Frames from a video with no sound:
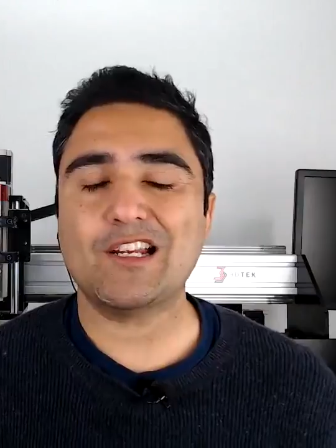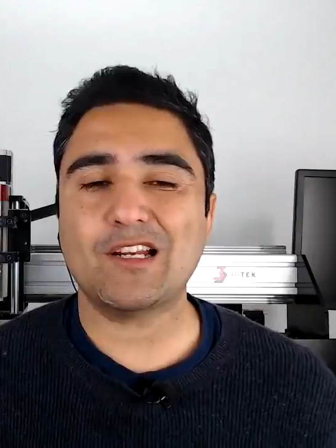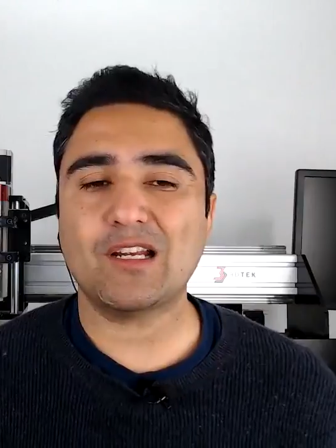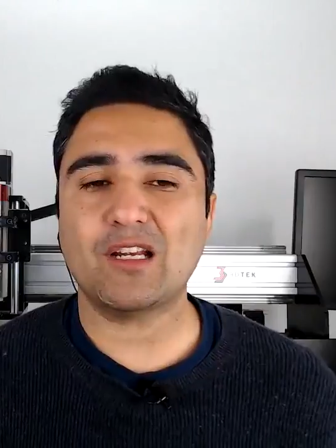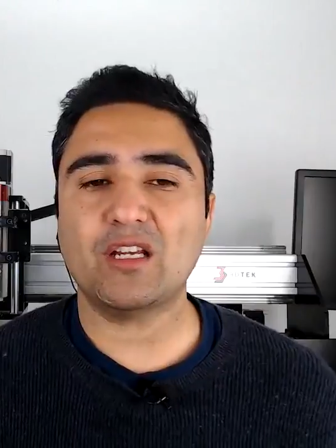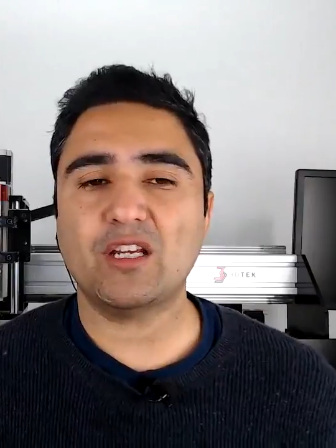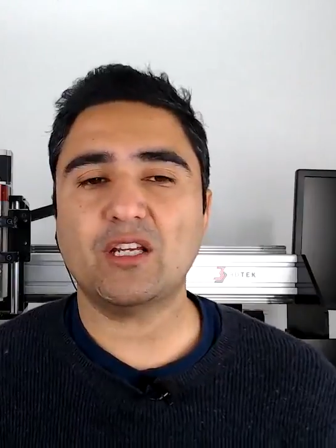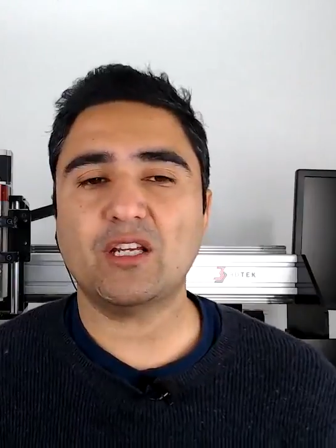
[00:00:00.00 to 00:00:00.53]

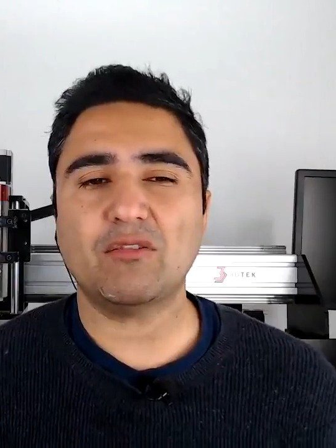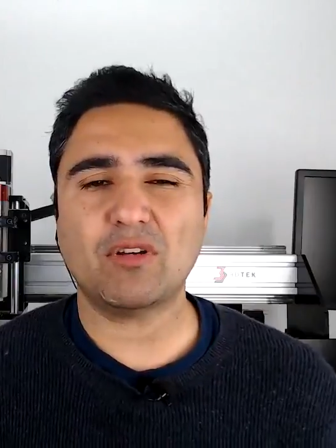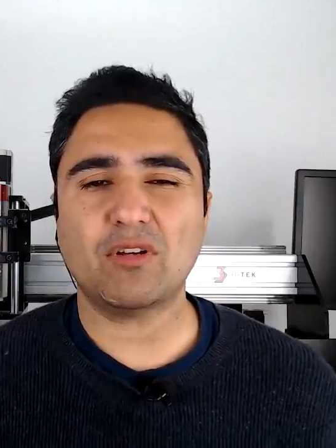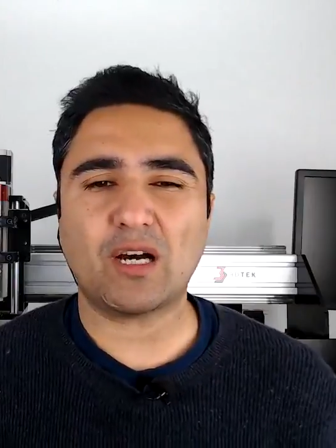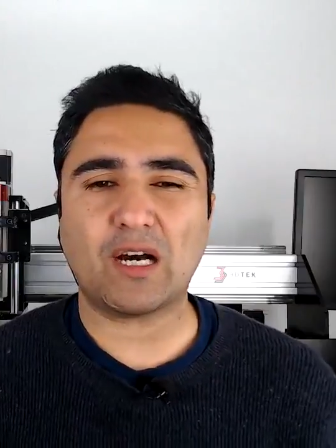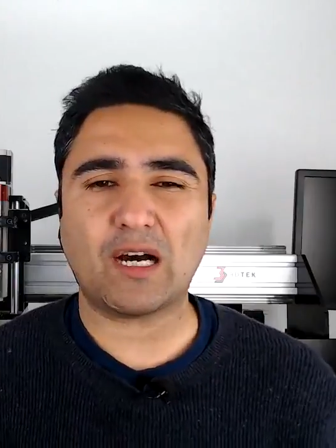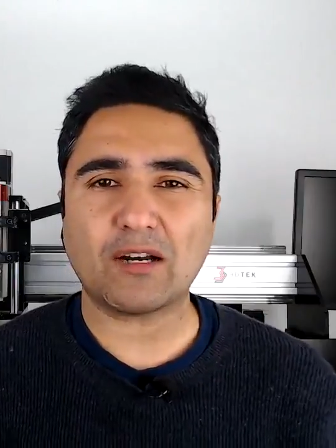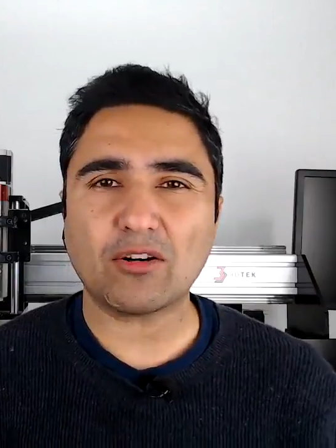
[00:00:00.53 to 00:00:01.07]

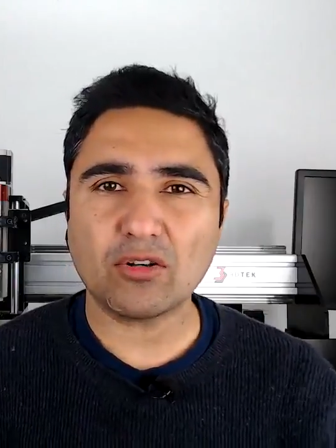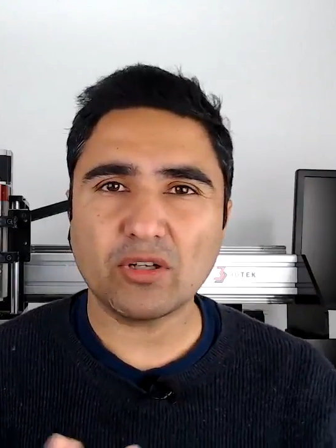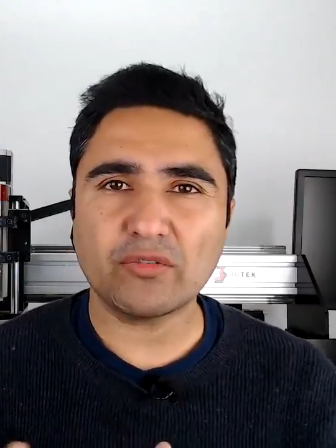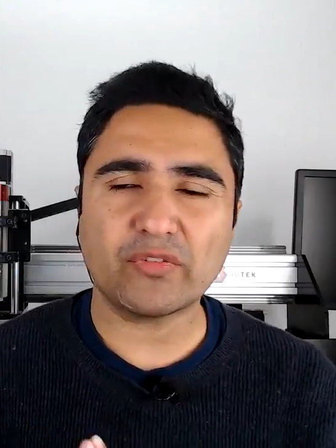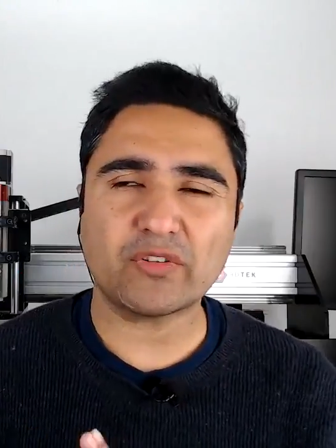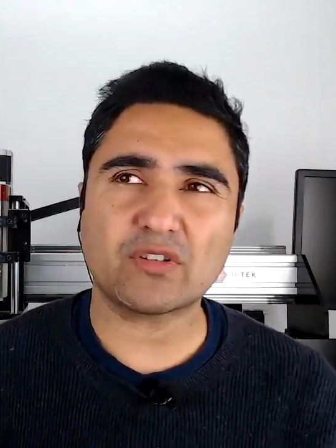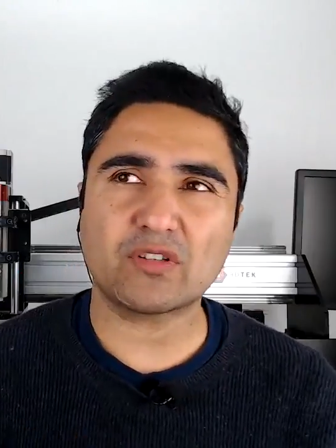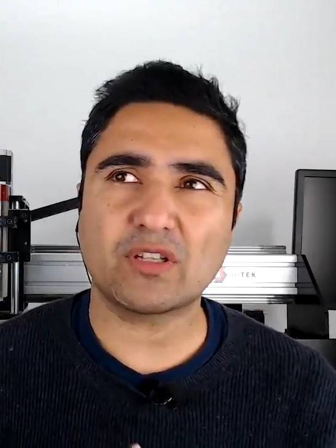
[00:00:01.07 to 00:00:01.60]
I
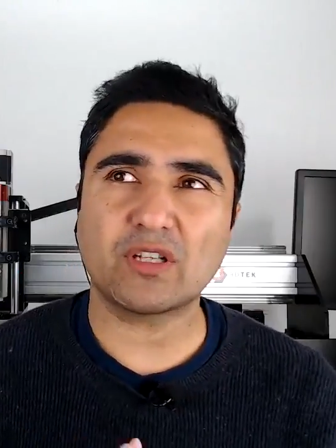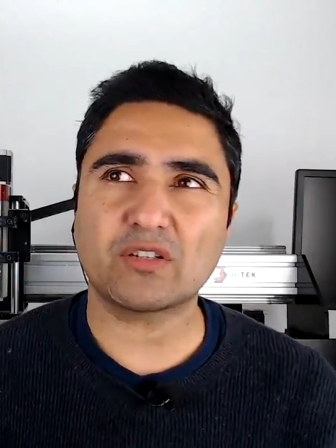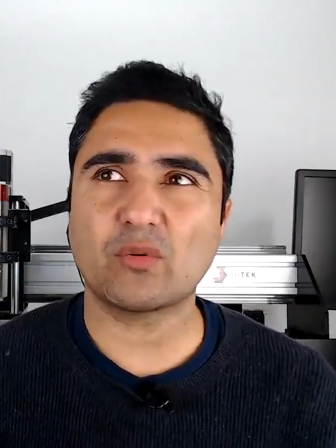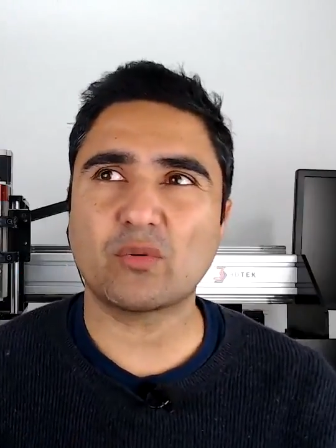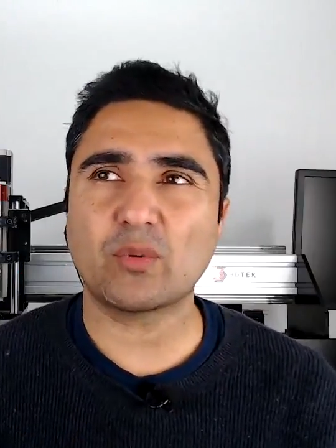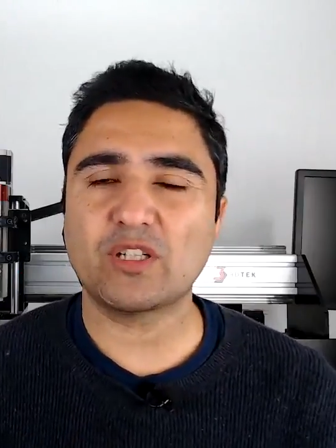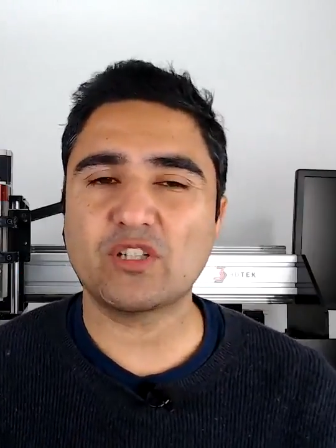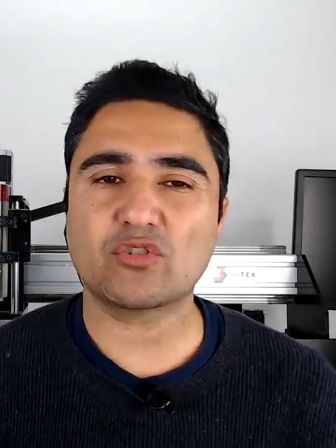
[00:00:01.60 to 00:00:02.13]
don't know
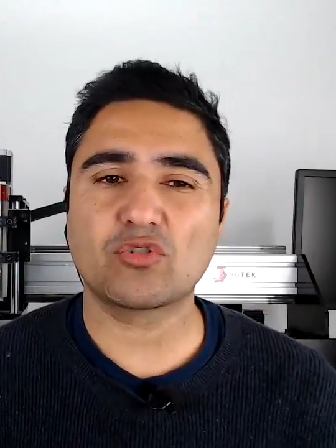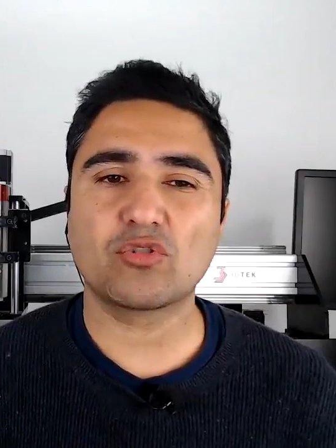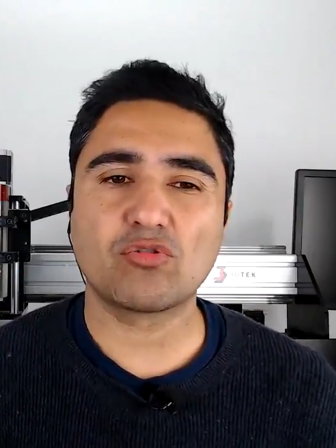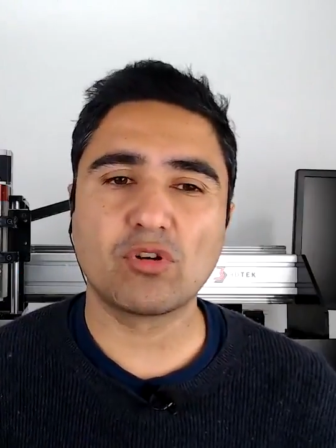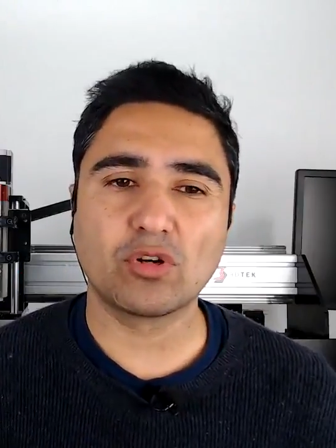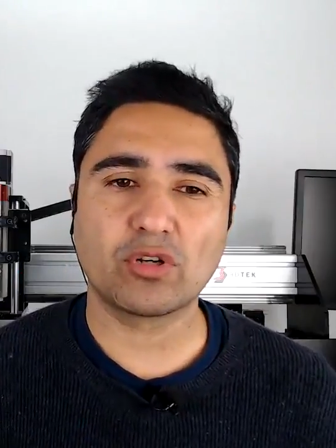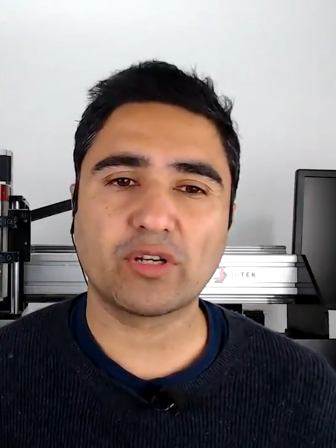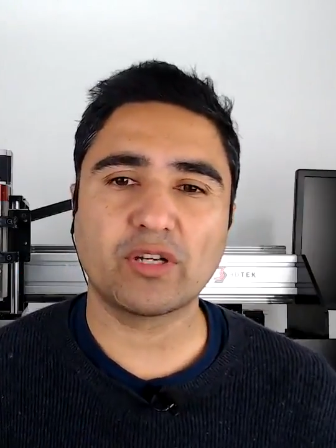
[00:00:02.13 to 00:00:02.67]
if someone
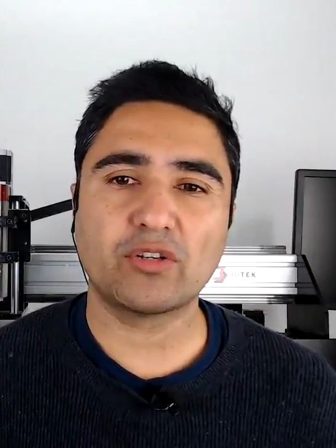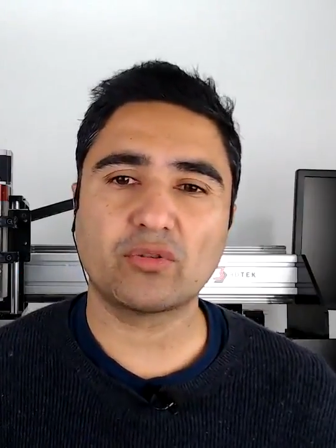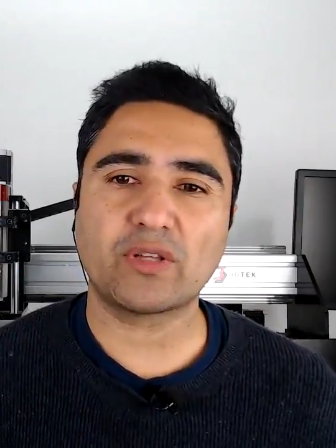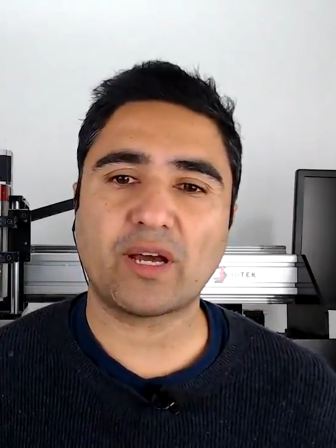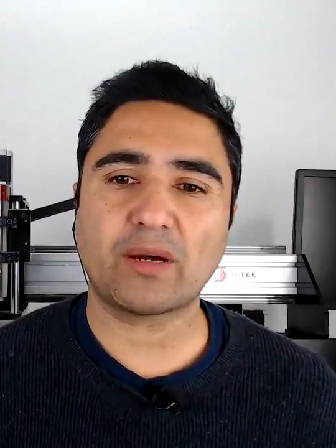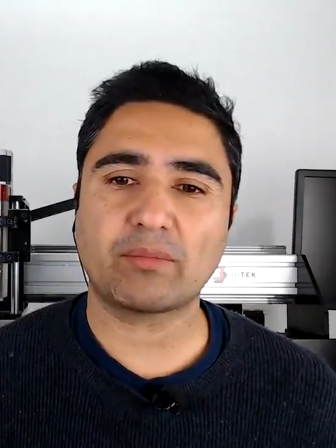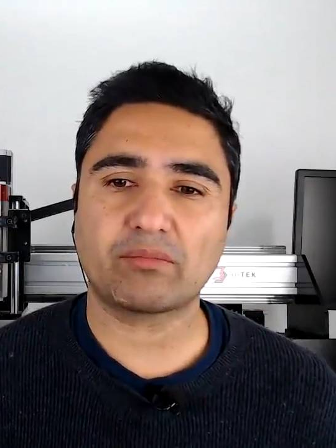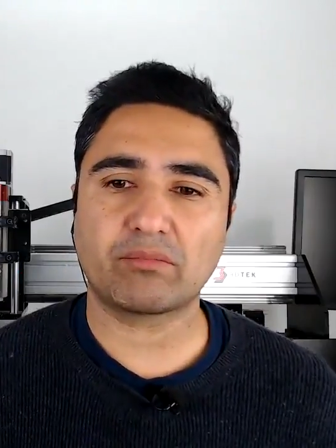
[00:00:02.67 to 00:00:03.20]
needs to look
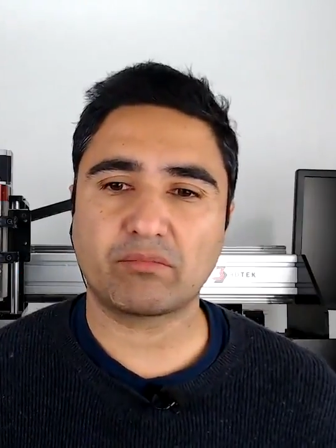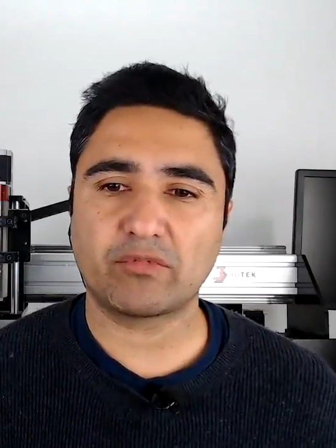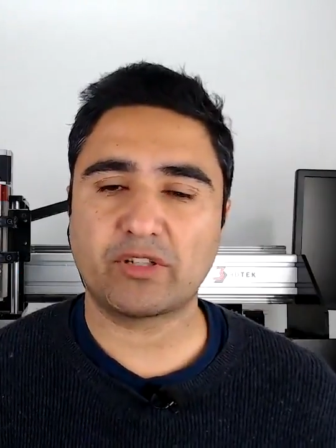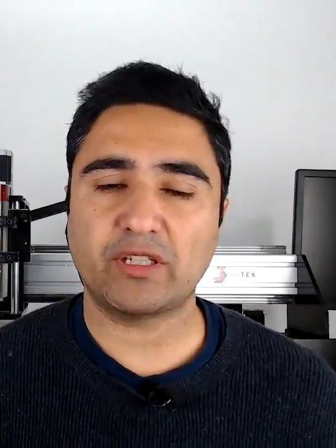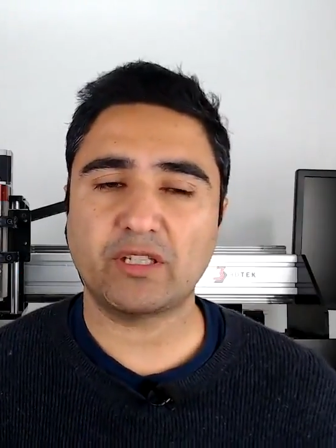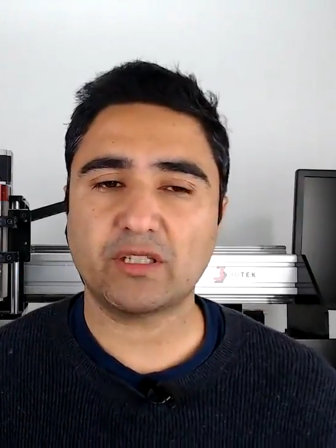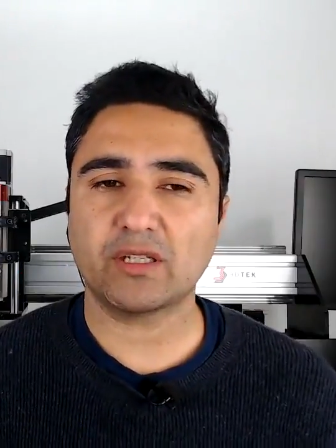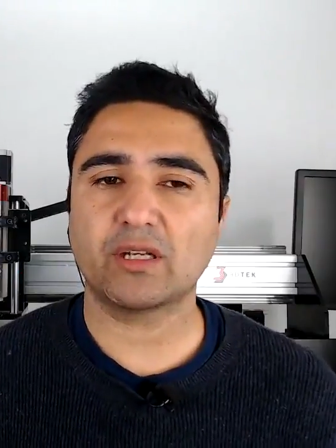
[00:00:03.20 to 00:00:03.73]
into that
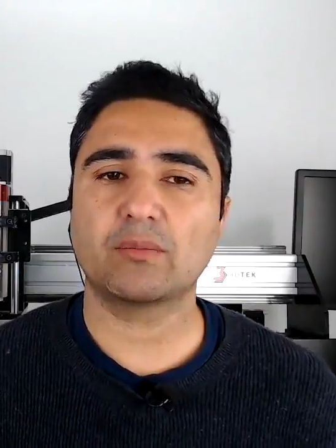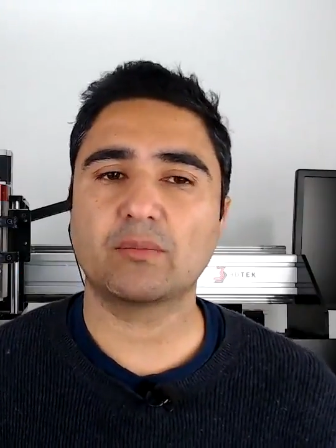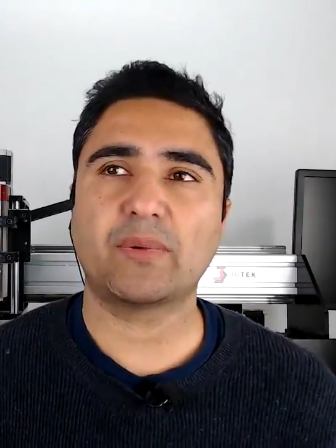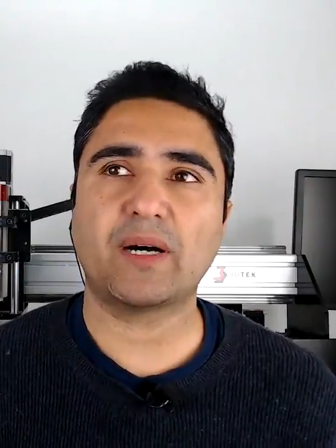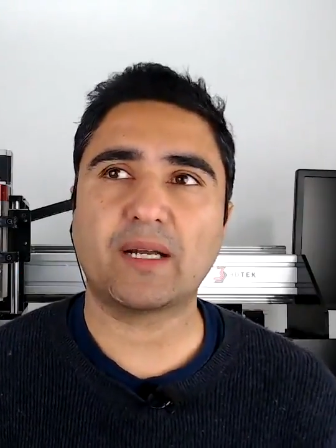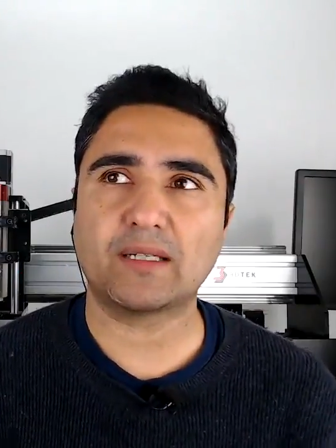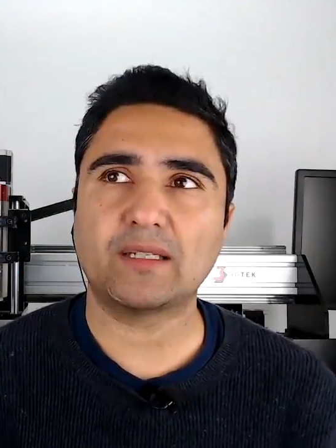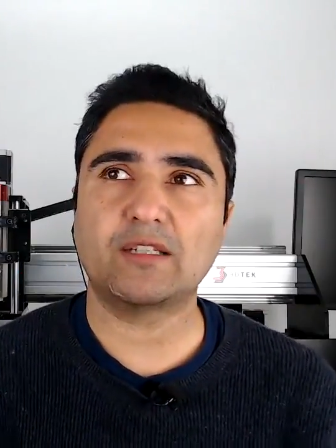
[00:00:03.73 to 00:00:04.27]

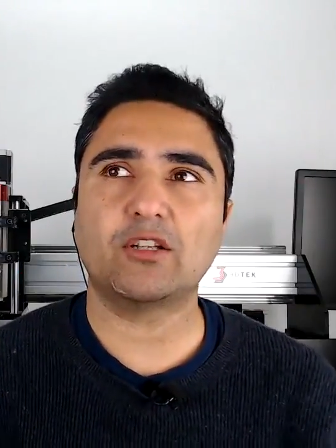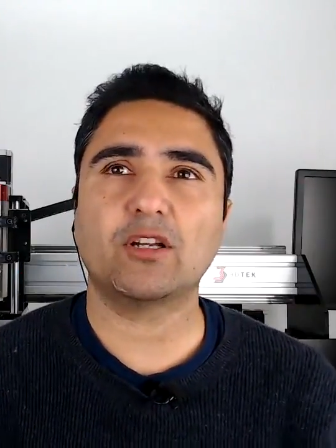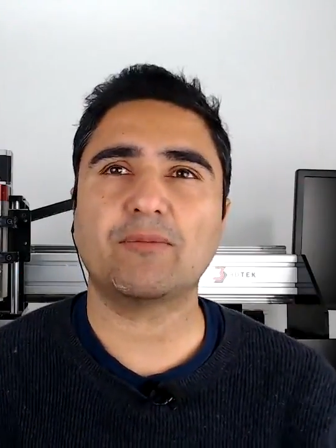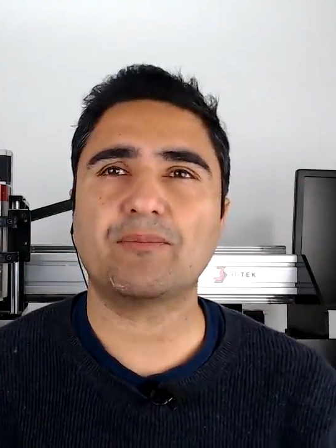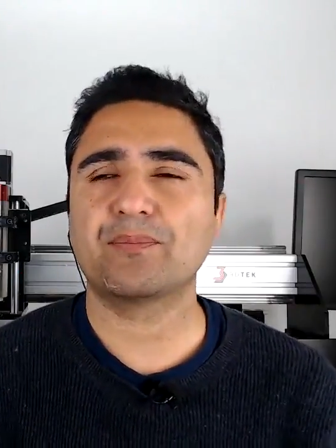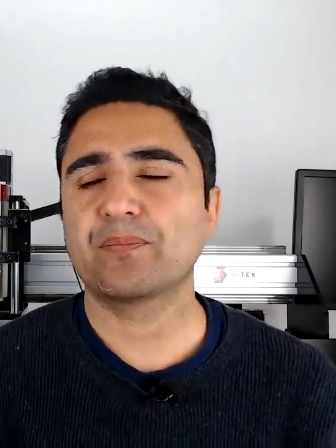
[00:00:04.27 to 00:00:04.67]
detail, but